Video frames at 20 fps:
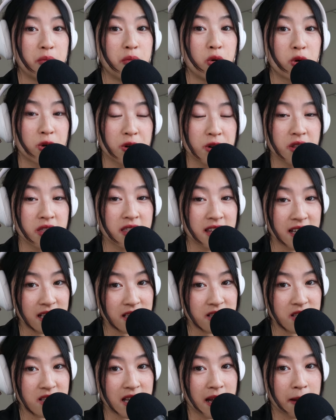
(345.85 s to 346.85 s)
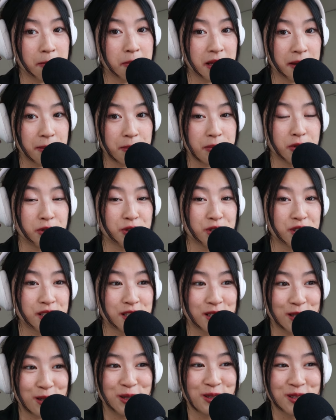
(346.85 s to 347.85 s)
more things that people
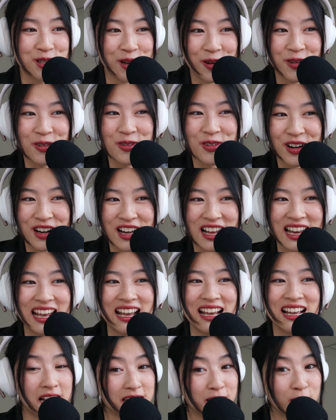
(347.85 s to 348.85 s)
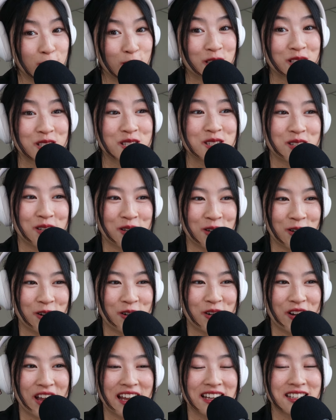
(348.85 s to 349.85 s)
still don't want that looks
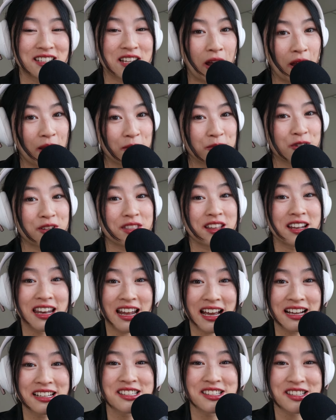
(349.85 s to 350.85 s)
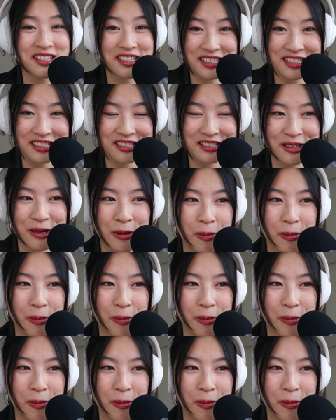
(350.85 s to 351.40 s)
new in time for the next year.